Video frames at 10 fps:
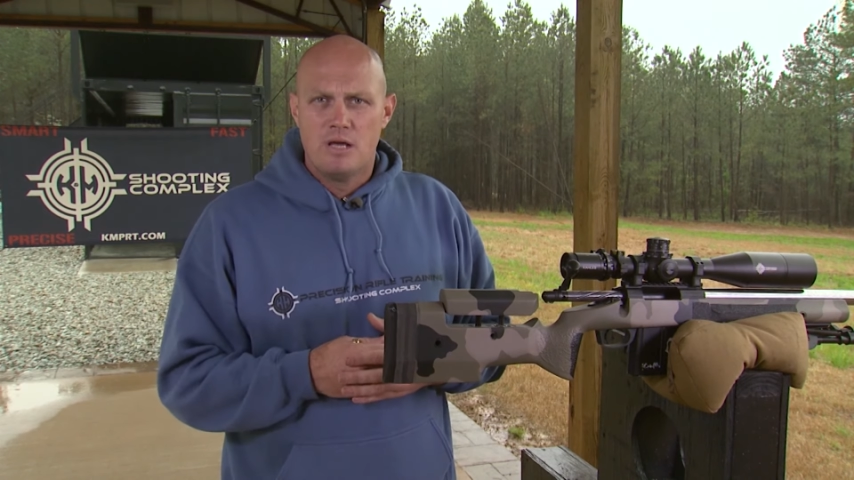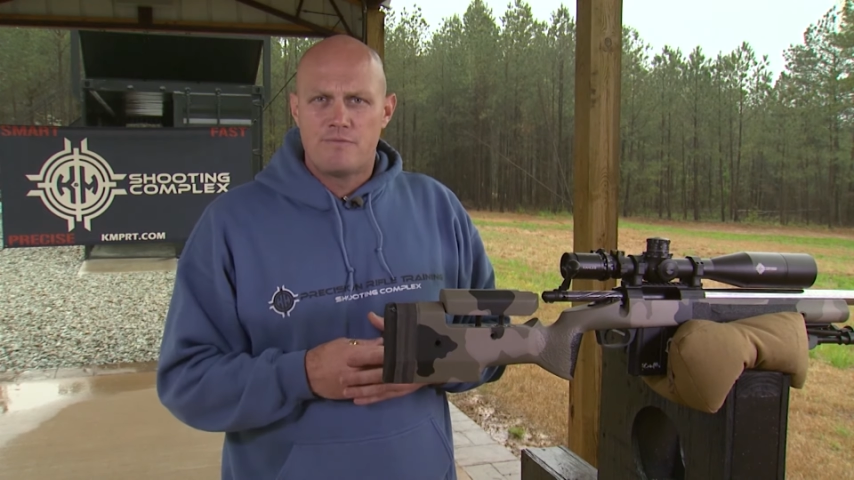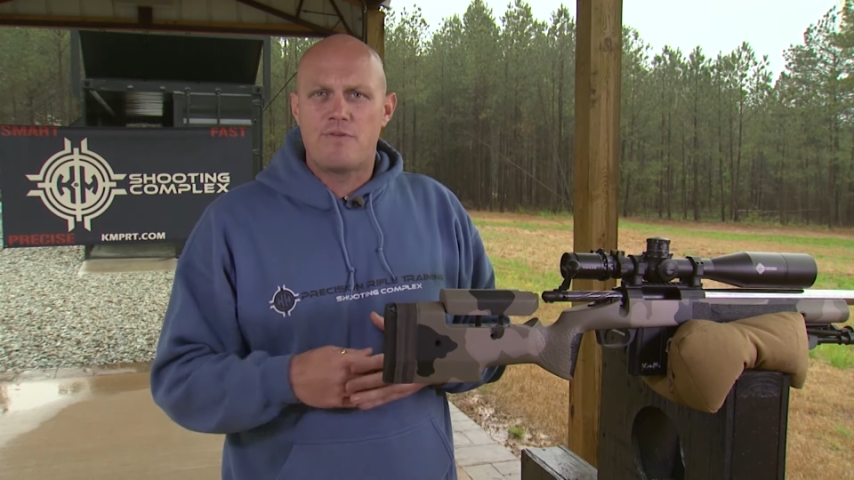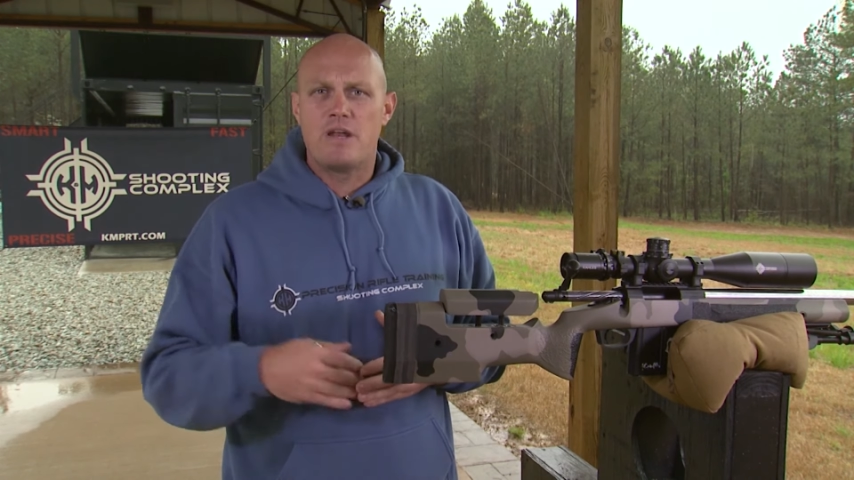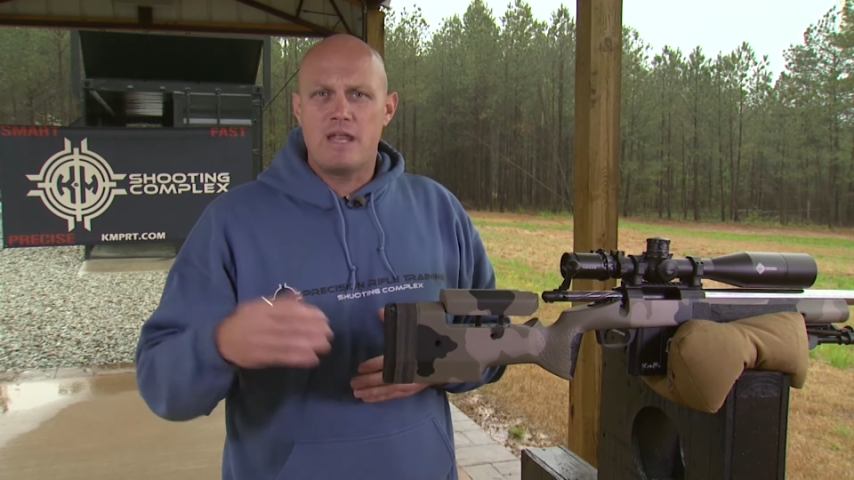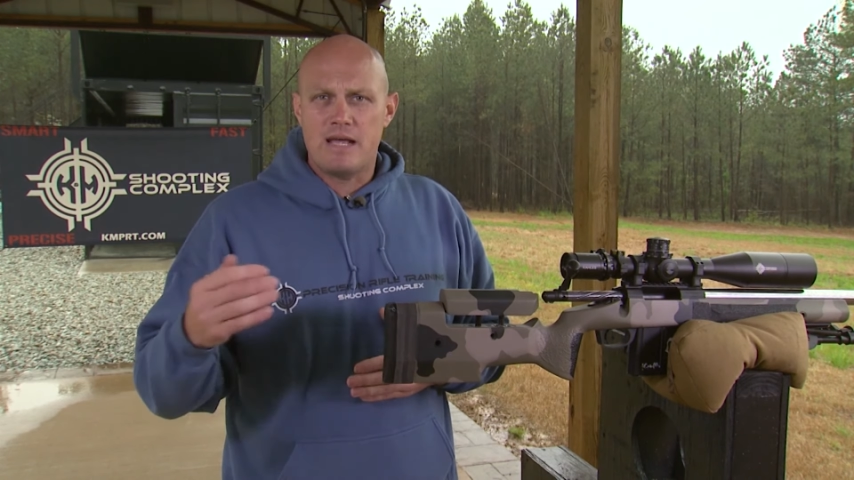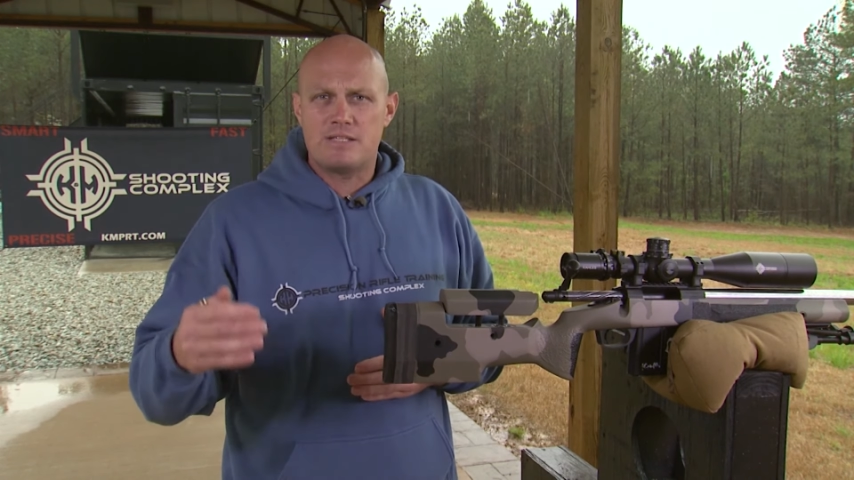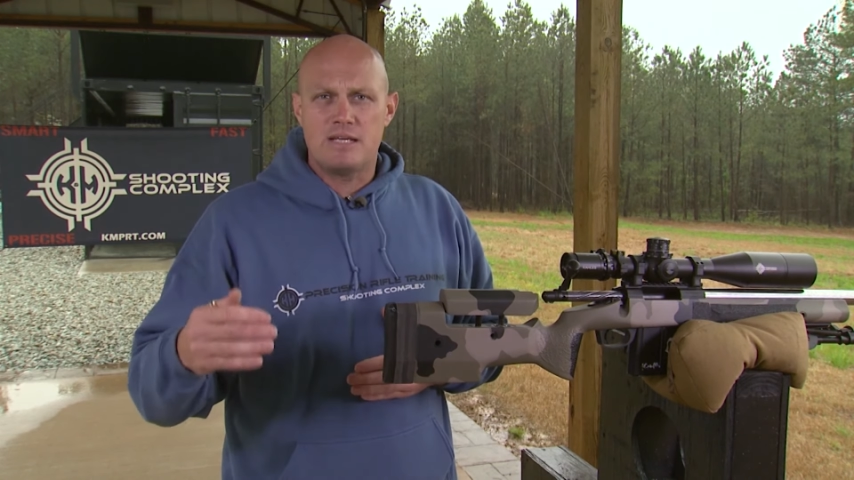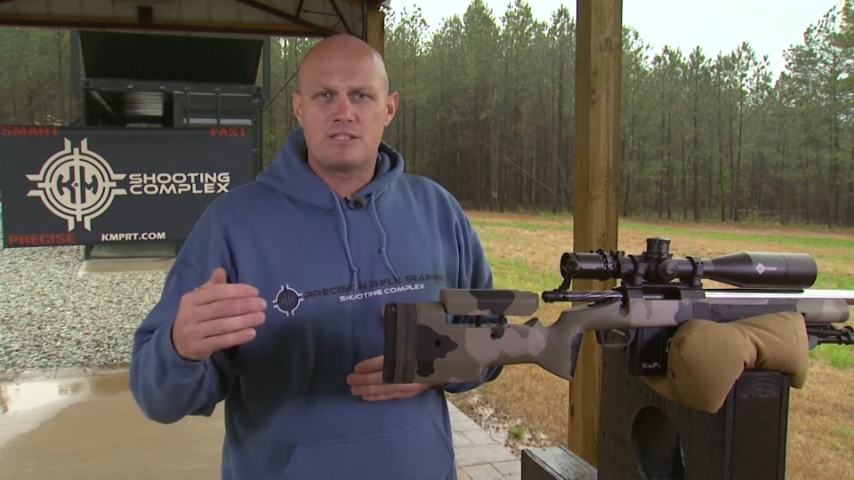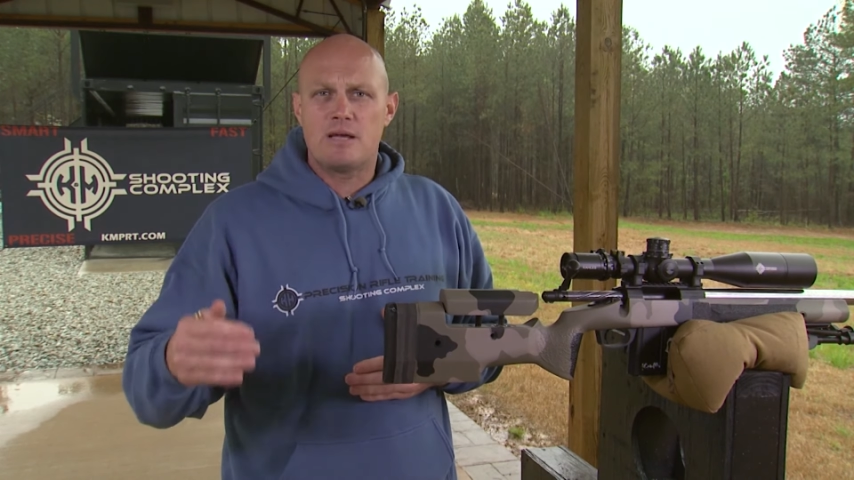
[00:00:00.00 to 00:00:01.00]
for the next
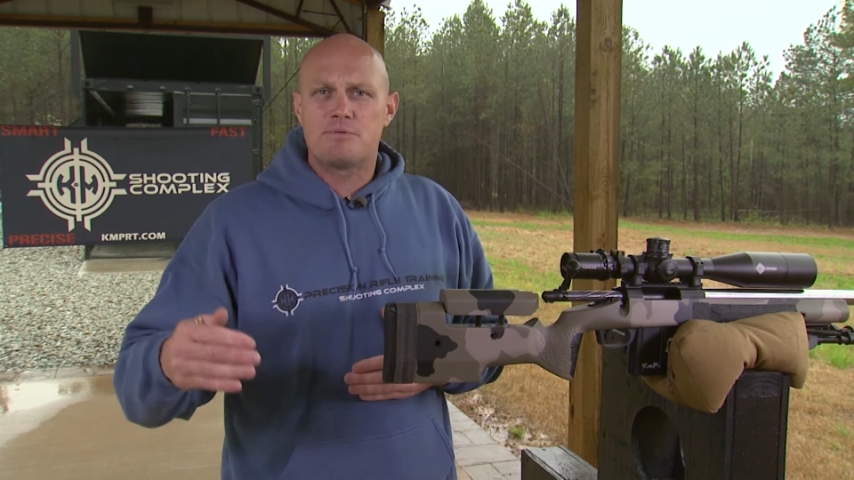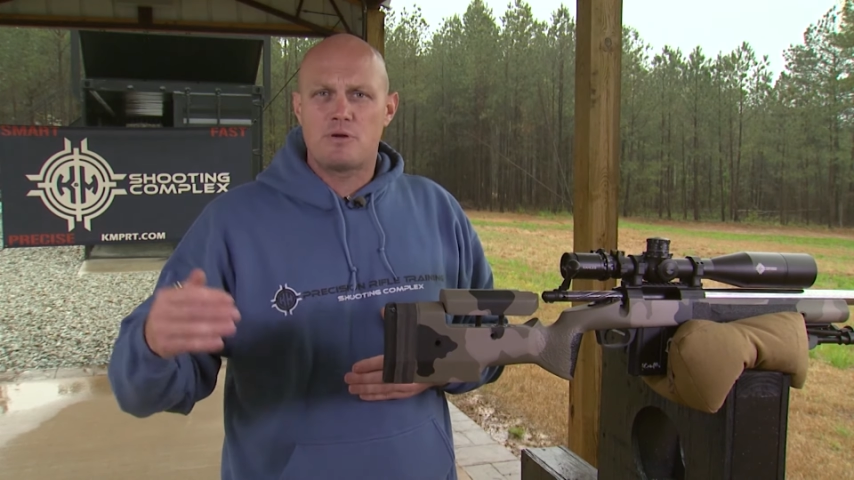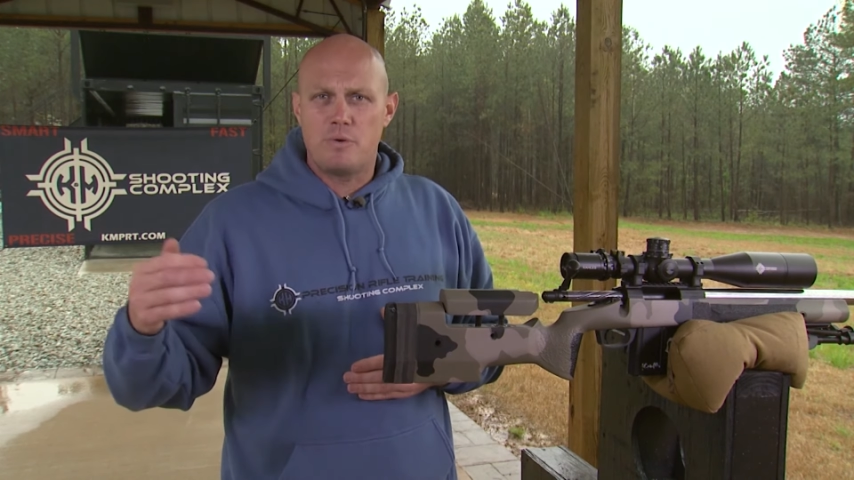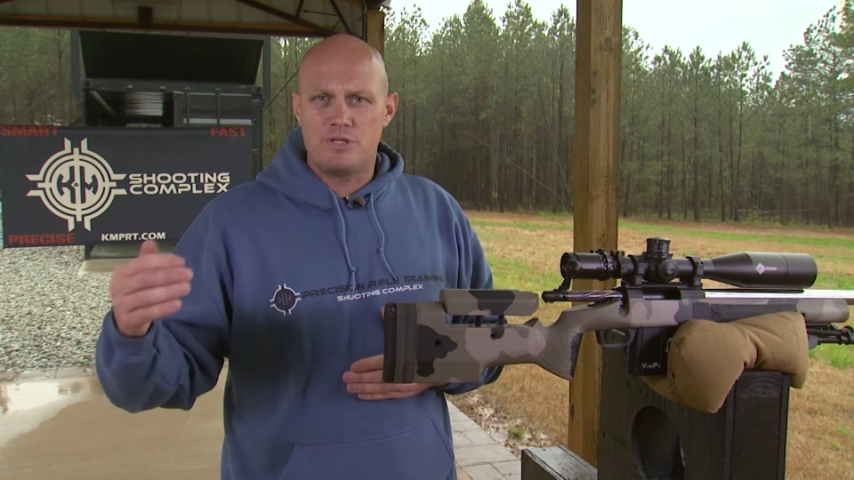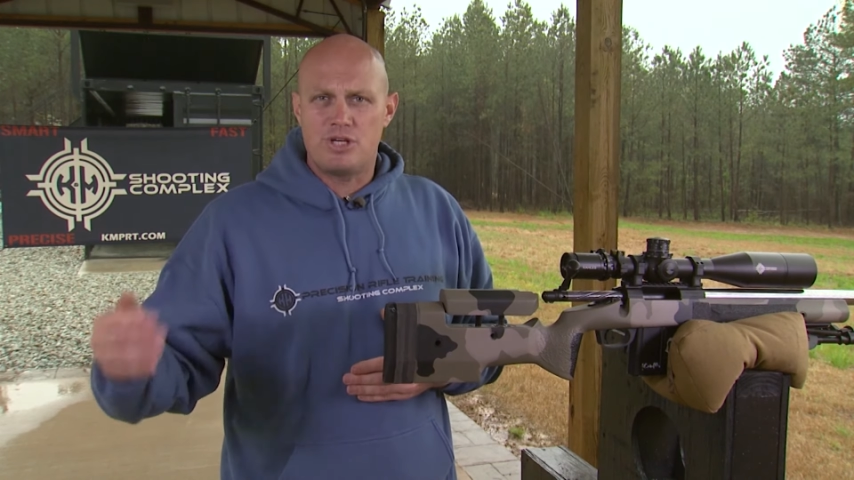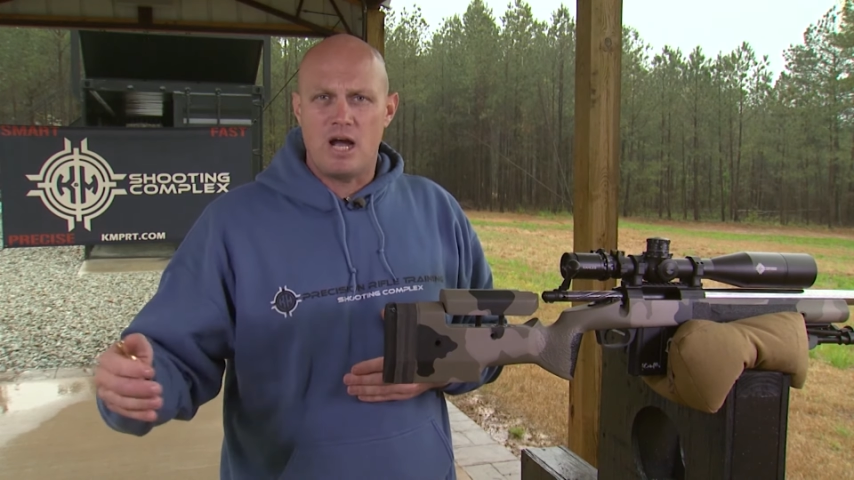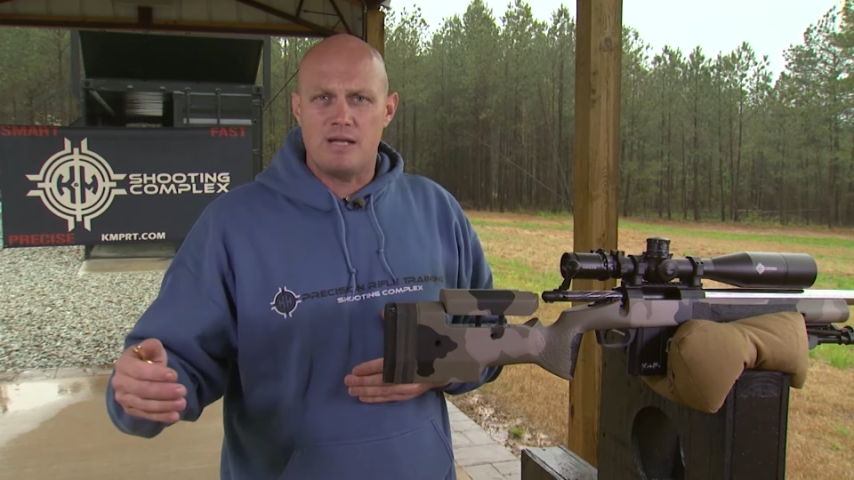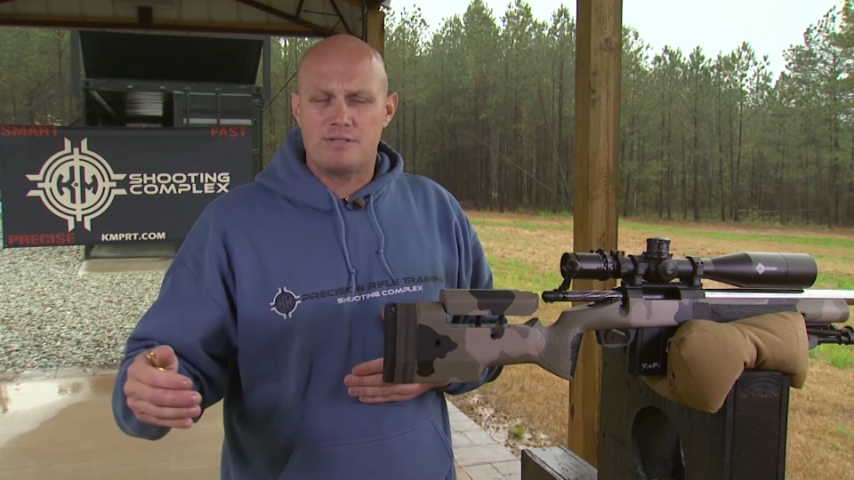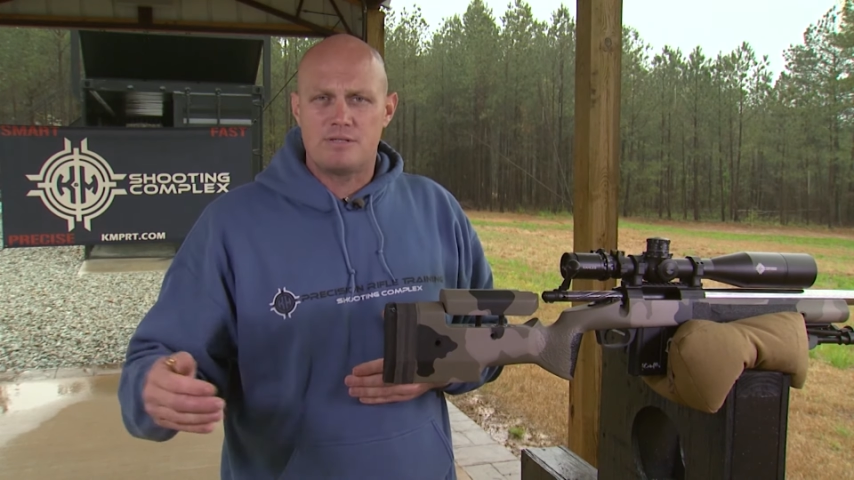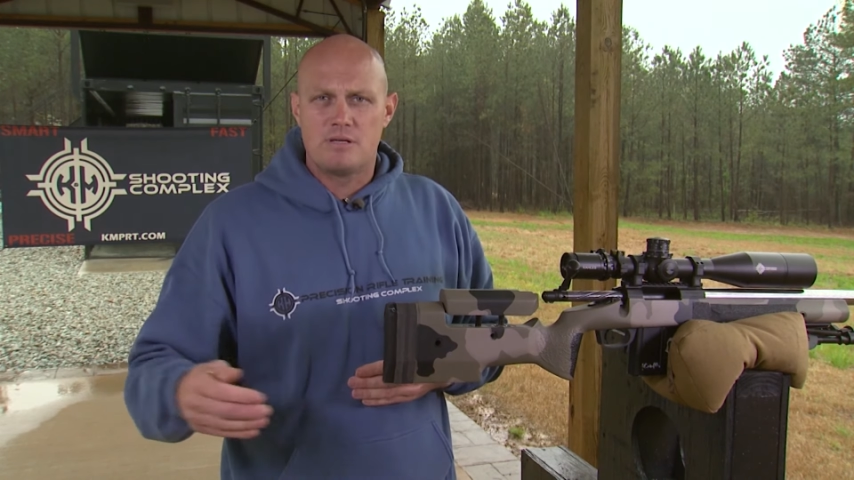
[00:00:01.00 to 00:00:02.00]
and subsequent
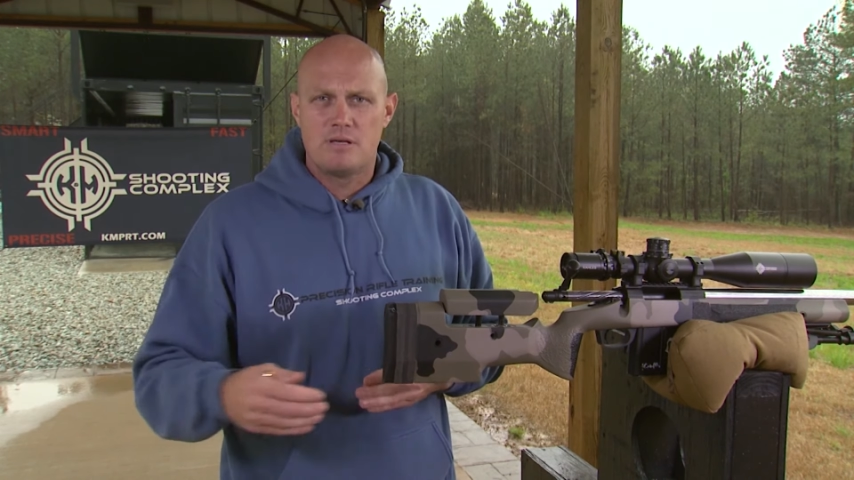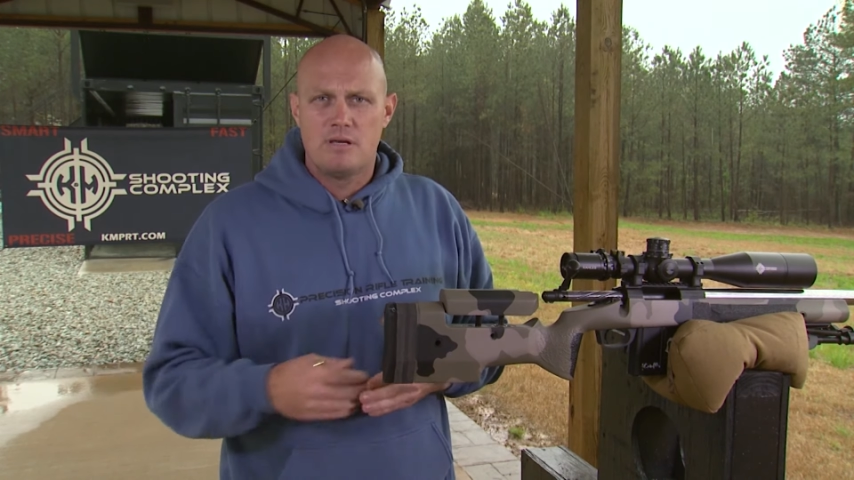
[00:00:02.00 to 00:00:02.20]
shots.